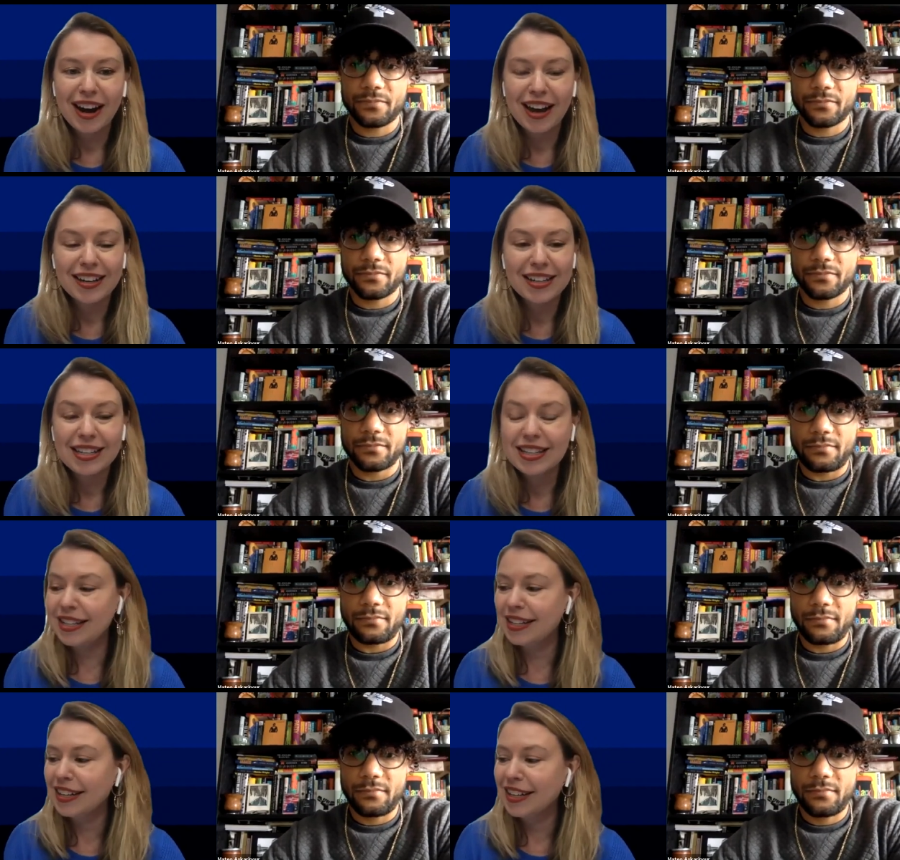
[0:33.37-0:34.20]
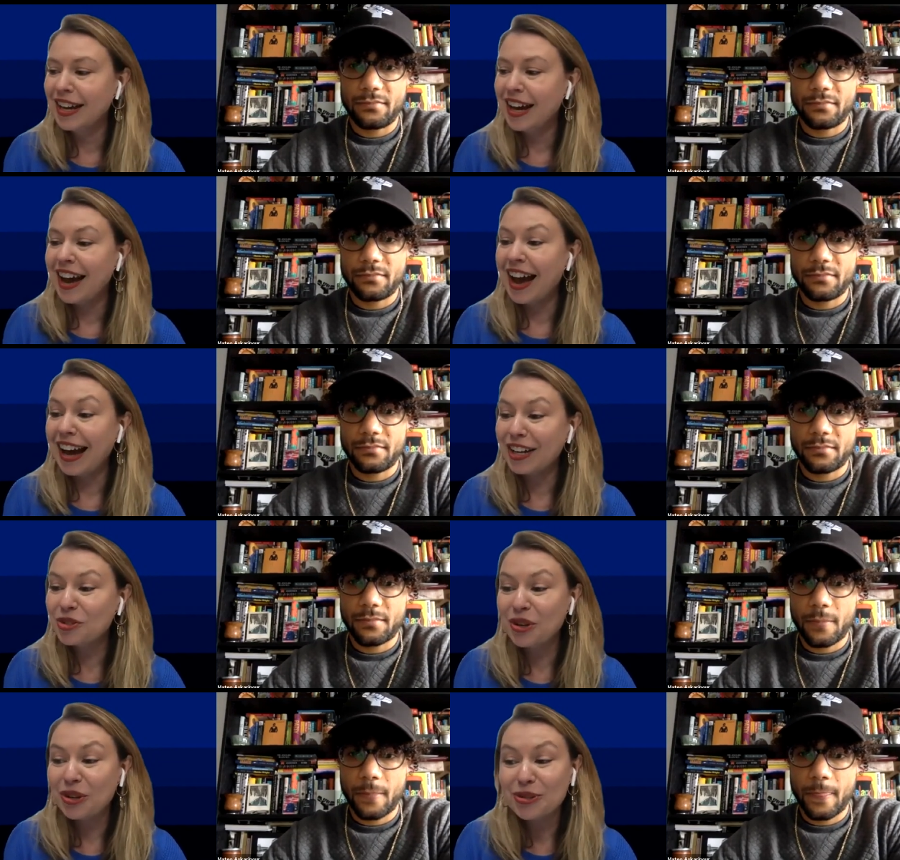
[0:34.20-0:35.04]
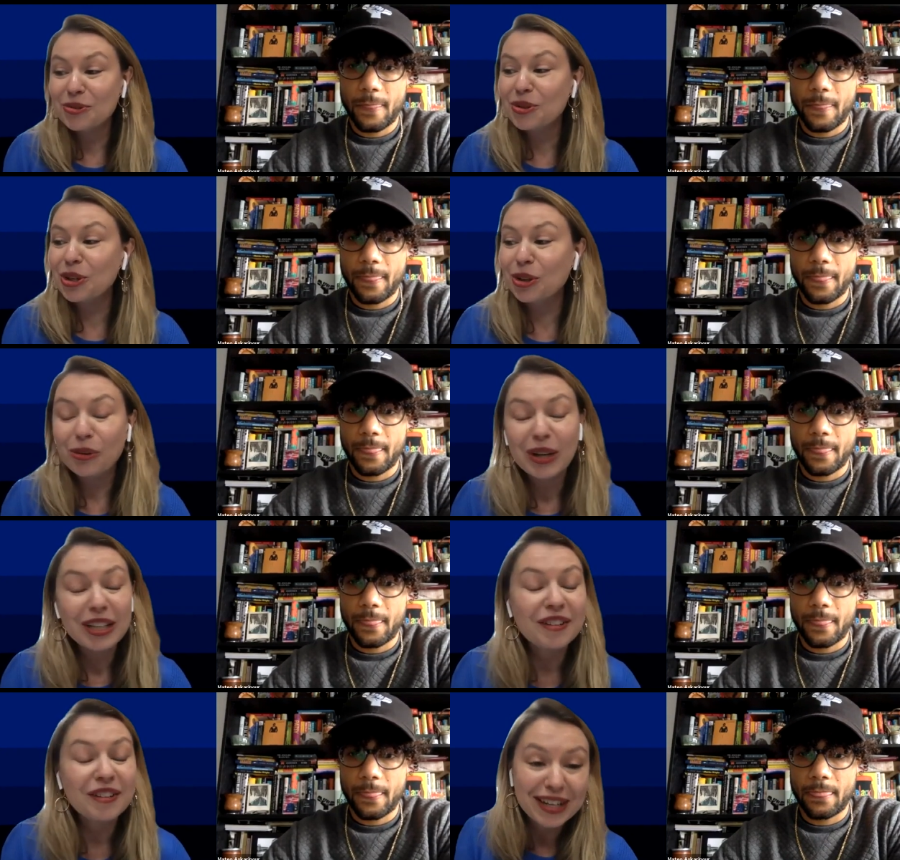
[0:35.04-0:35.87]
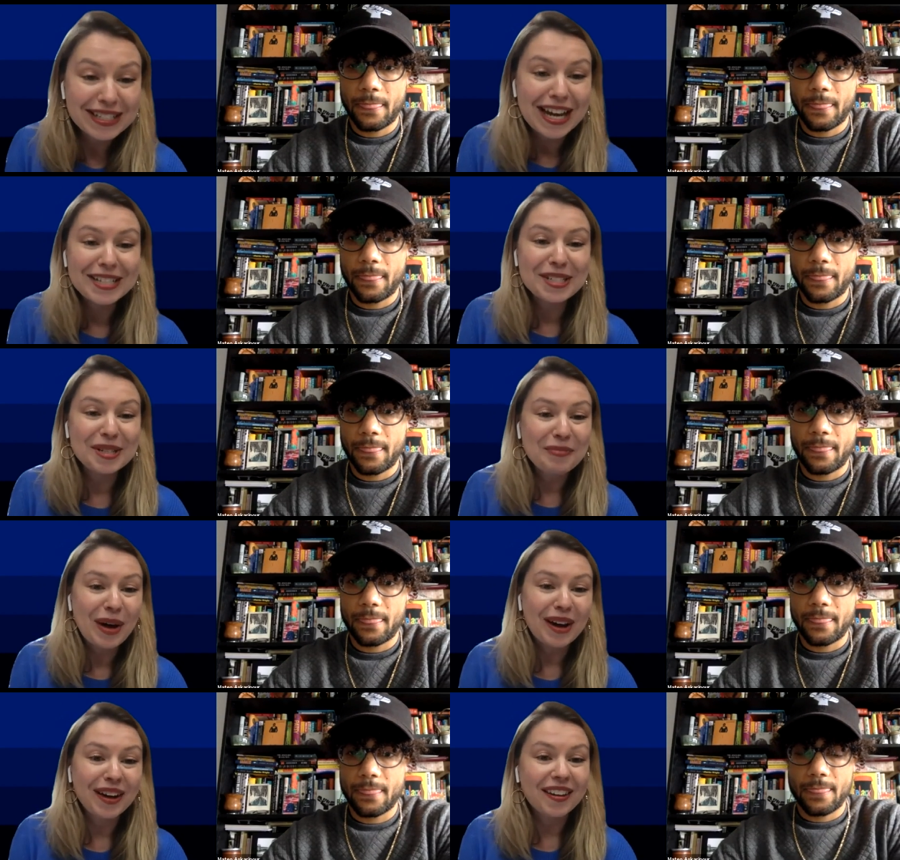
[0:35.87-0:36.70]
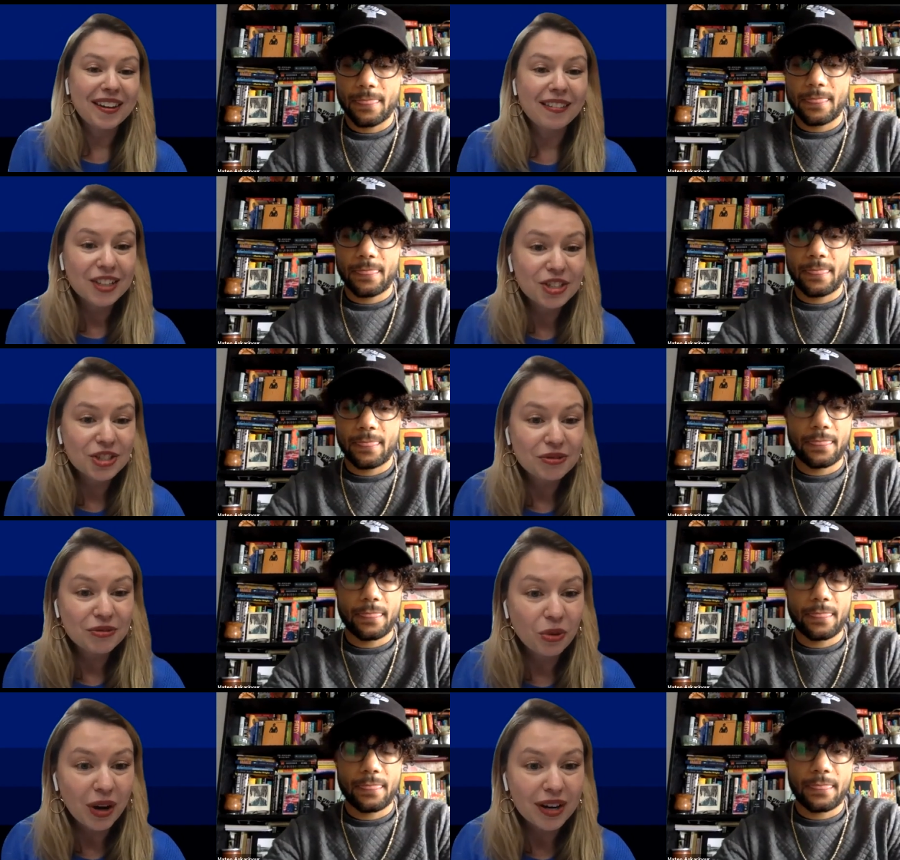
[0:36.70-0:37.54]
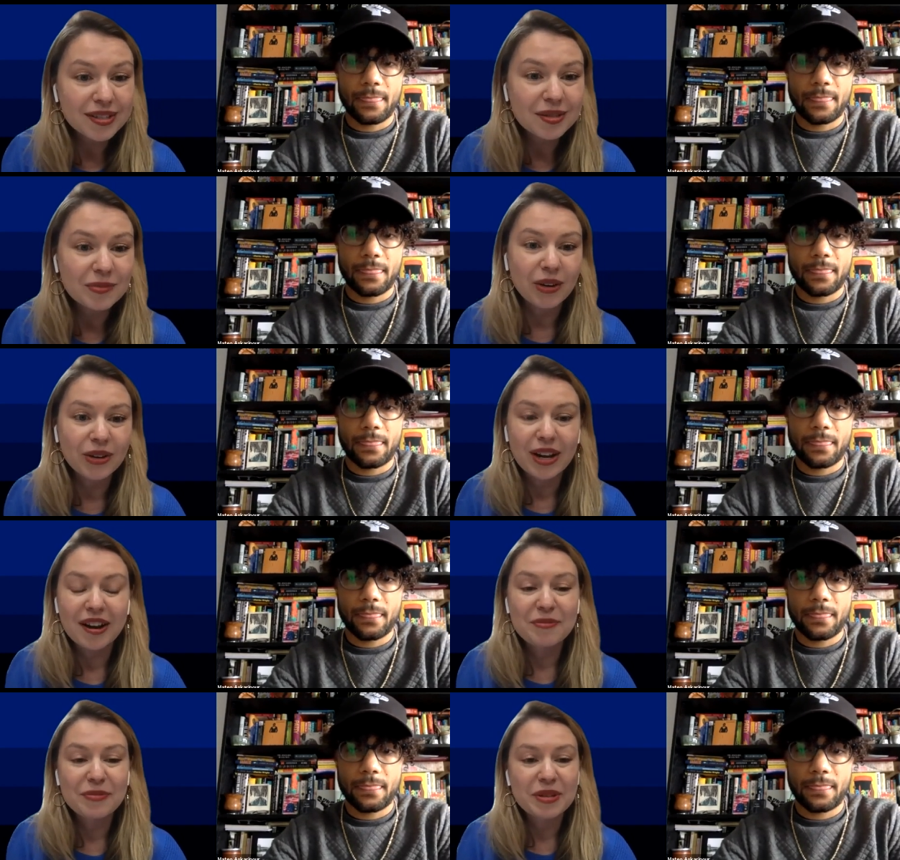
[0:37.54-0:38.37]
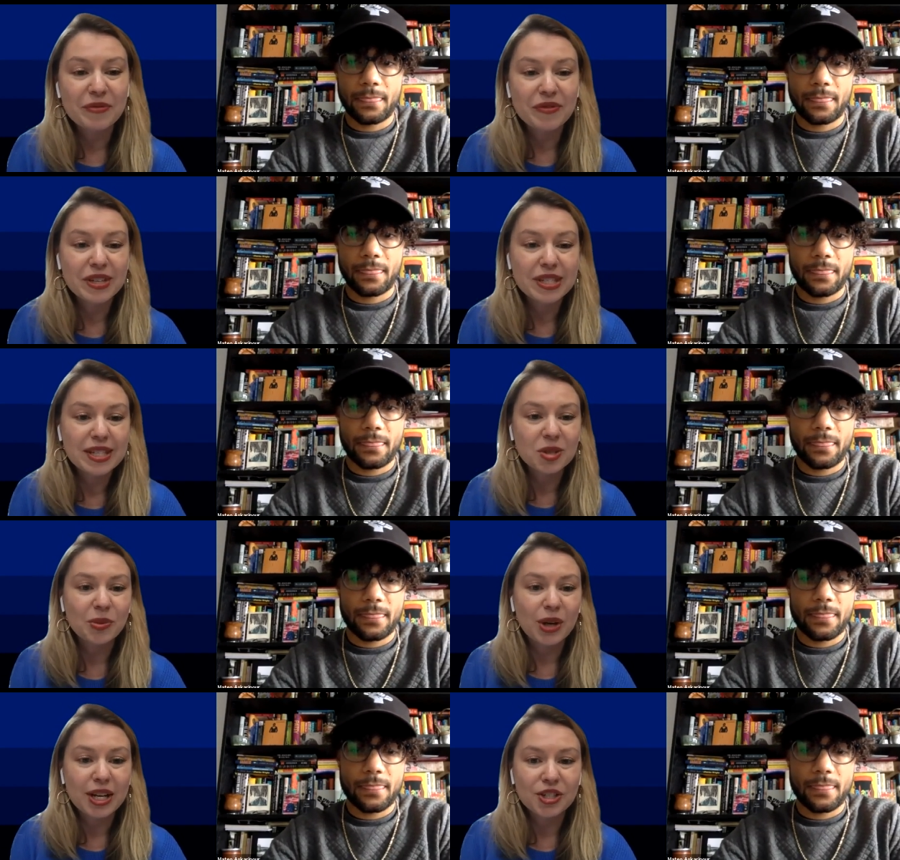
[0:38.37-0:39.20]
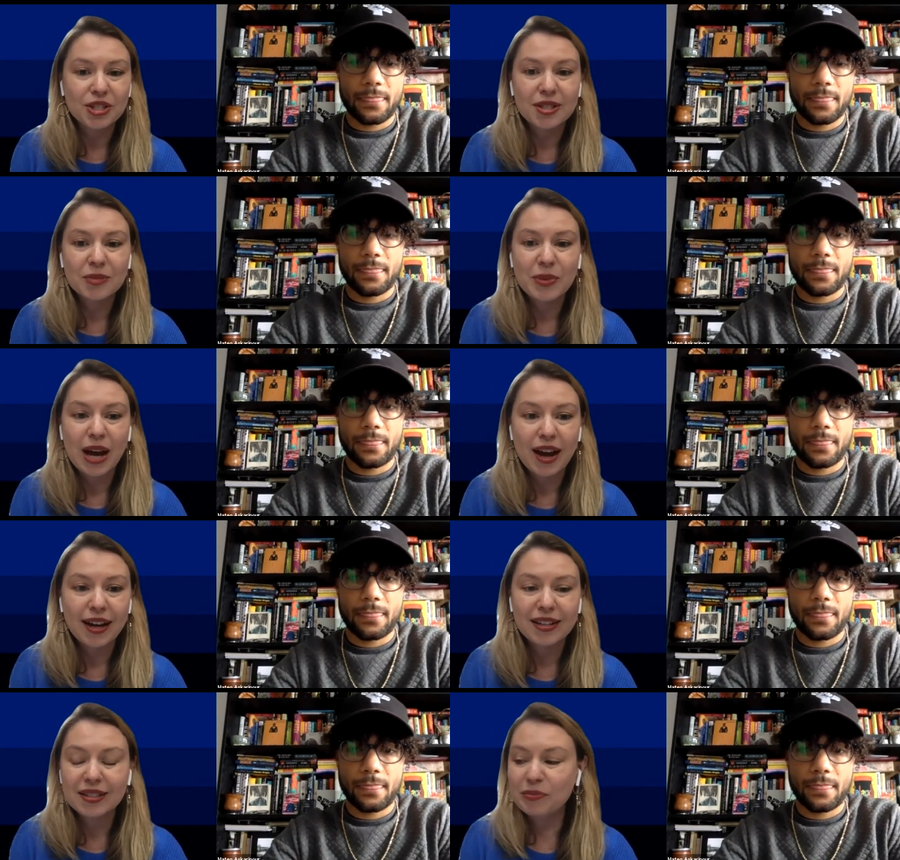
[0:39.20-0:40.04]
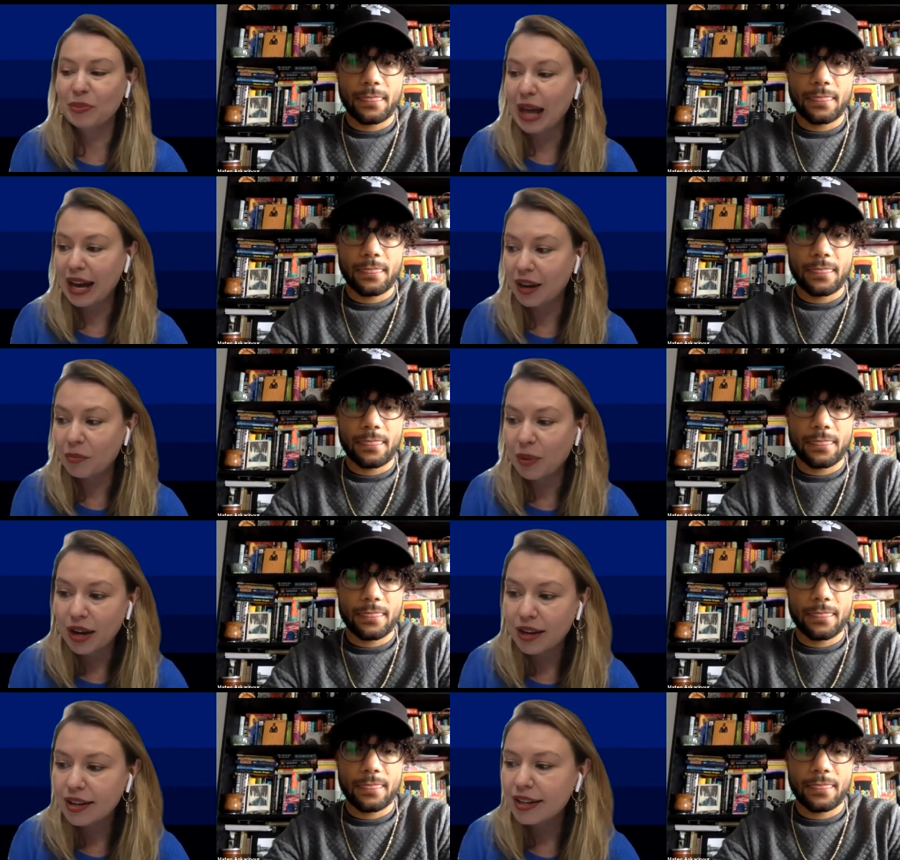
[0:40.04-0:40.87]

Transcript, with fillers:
Speaker 1: And he actually also curated a fantastic pocket collection for us about some of his inspirations behind Black Buck,